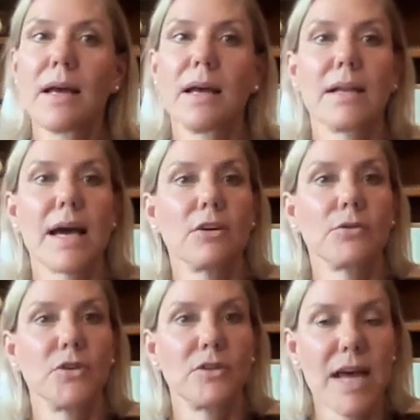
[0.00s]
lack of
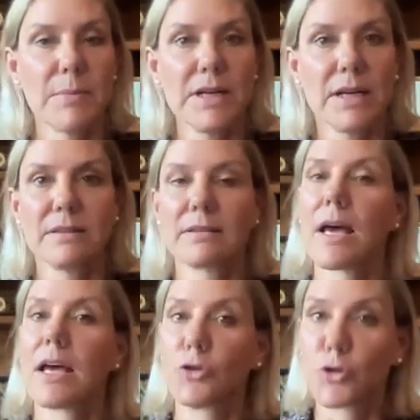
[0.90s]
contaminants,
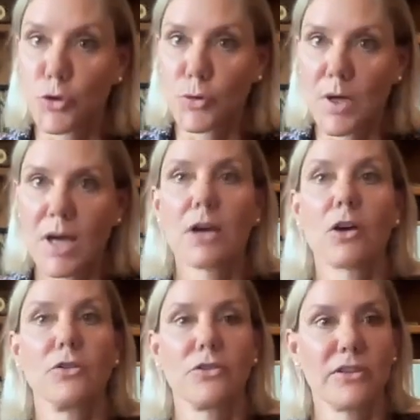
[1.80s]
and 2,
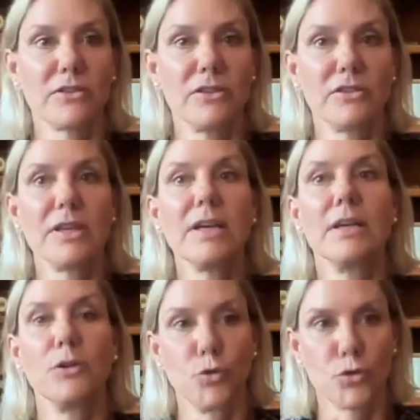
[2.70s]
consistency
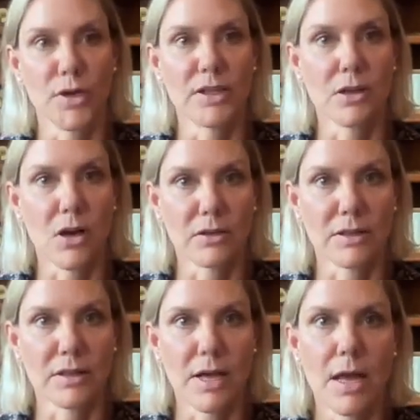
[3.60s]
in nutrient
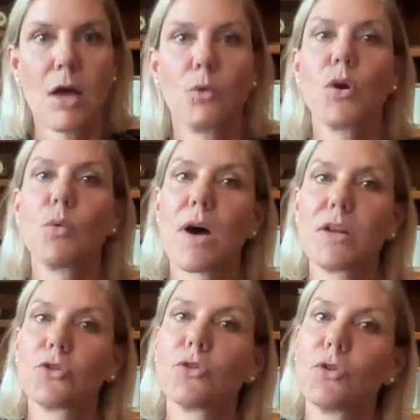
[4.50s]
content. We
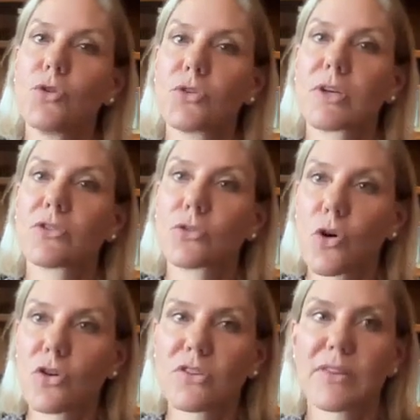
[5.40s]
want to use a
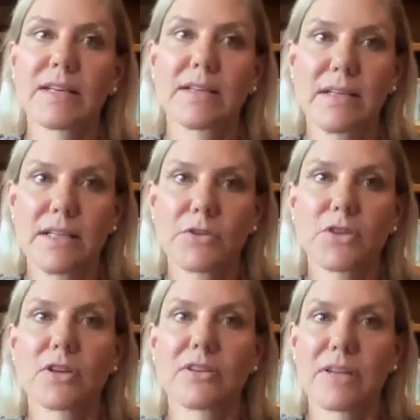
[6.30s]
source that
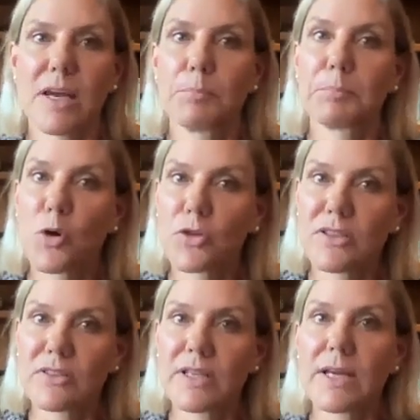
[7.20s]
delivers the same
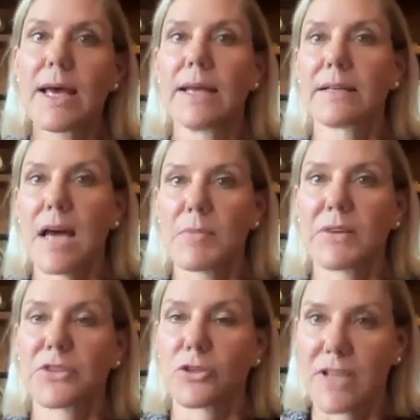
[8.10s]
potency time
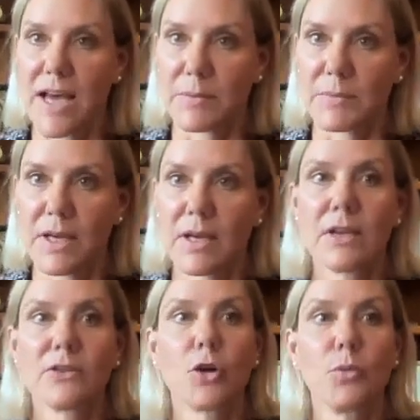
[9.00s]
after time,
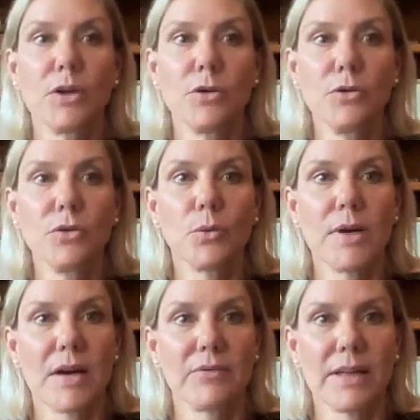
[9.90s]
so we use,
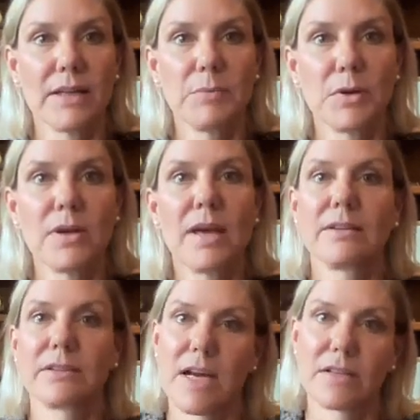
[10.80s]
when available,
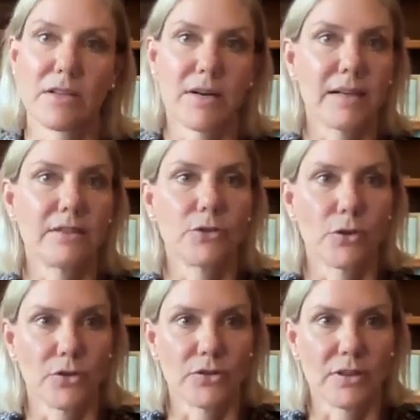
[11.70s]
standardized
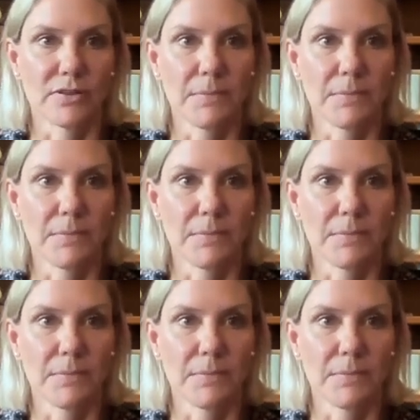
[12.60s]
sources.